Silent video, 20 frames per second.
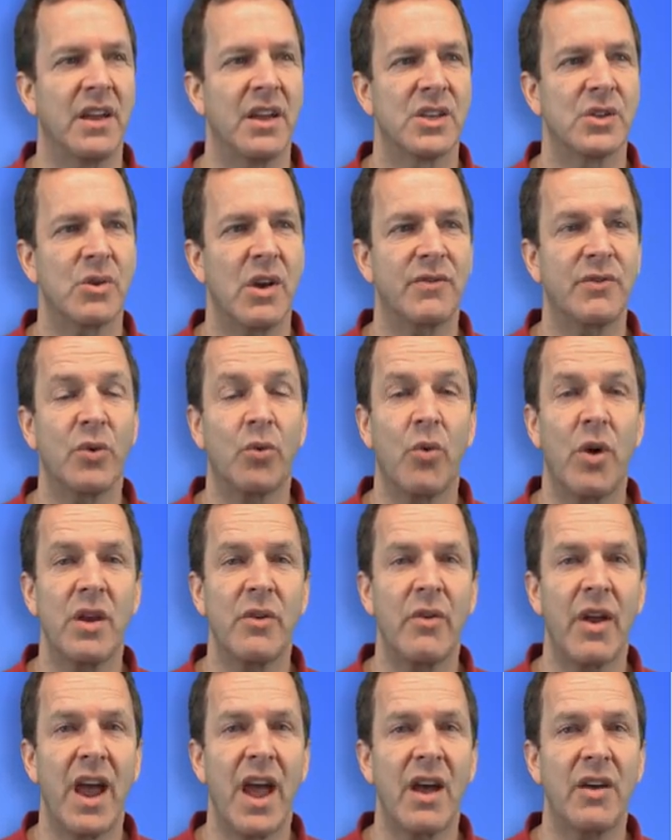So after one
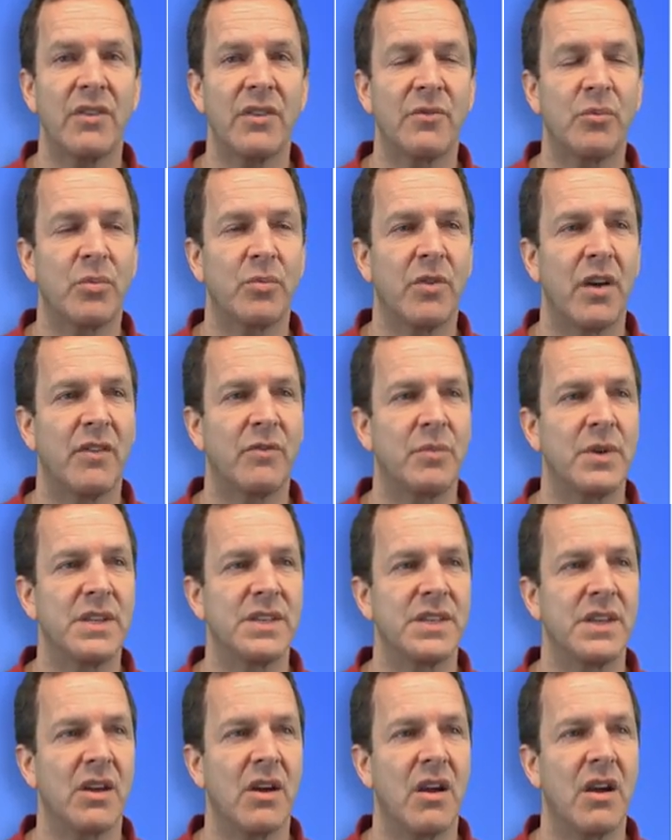round of
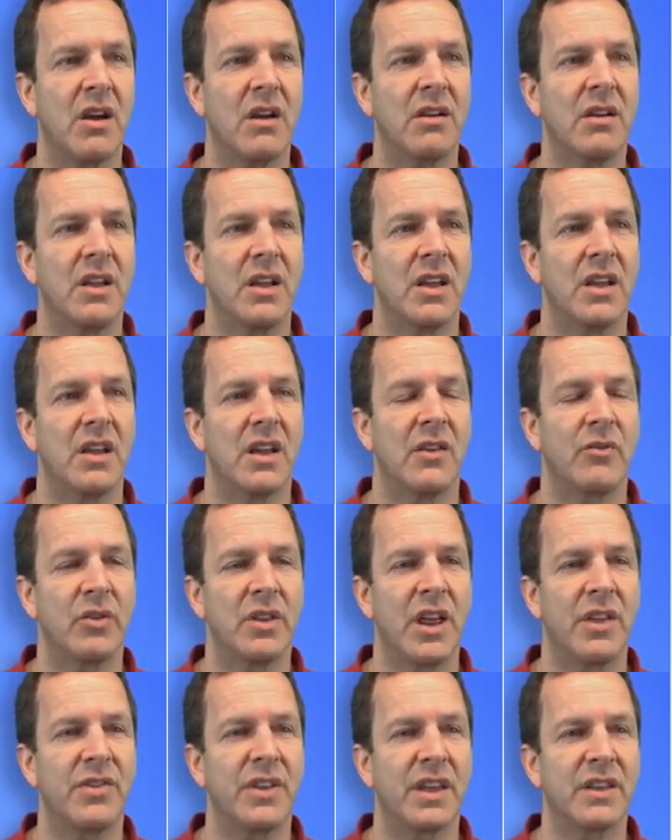PCR, if we
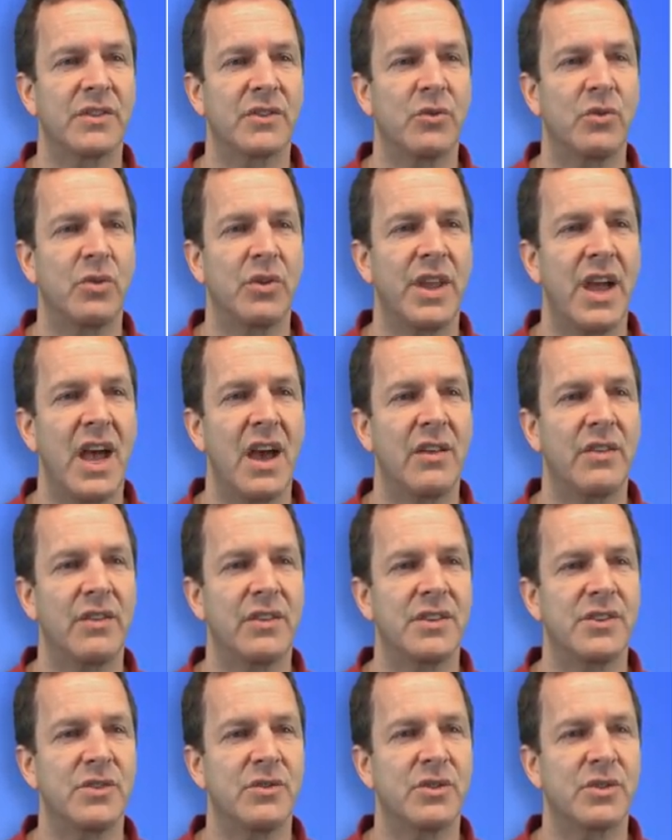let things cool down,
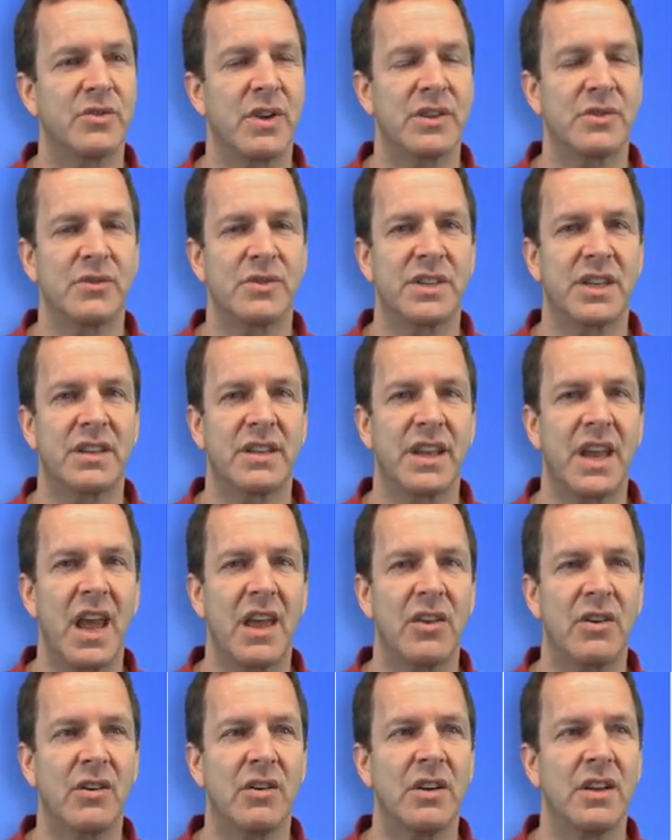these two strands will stick
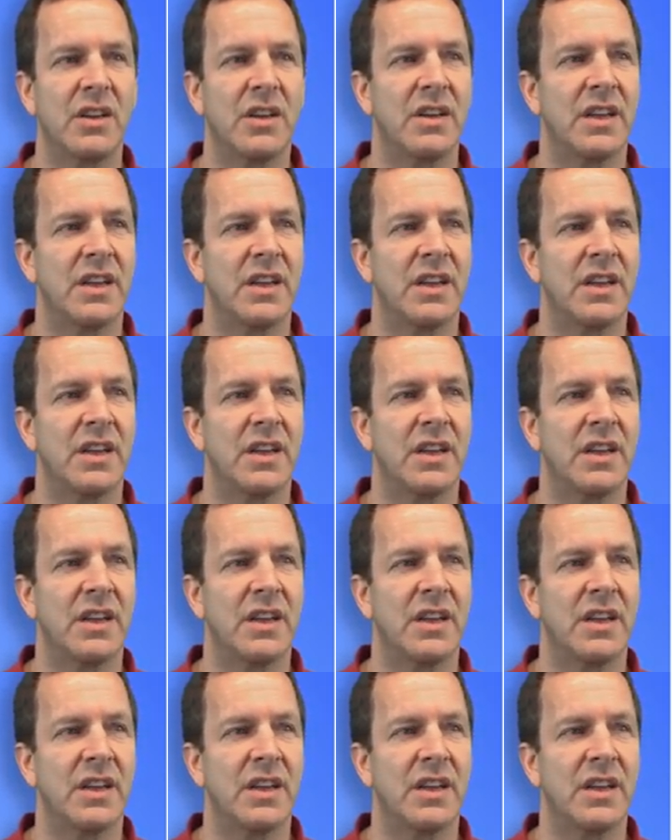together,